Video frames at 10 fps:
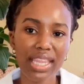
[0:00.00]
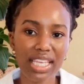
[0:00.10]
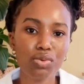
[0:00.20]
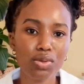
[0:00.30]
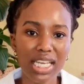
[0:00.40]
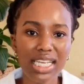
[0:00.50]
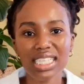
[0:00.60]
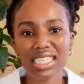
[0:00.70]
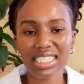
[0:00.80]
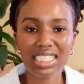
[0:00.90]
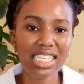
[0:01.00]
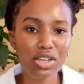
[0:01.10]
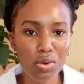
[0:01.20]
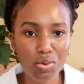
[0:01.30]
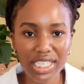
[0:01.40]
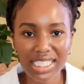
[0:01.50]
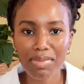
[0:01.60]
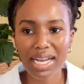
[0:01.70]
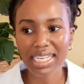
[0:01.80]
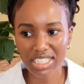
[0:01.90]
they rotate and they just negotiate
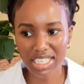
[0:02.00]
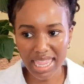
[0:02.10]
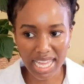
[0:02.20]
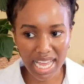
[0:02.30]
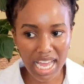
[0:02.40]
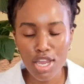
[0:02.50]
among each other.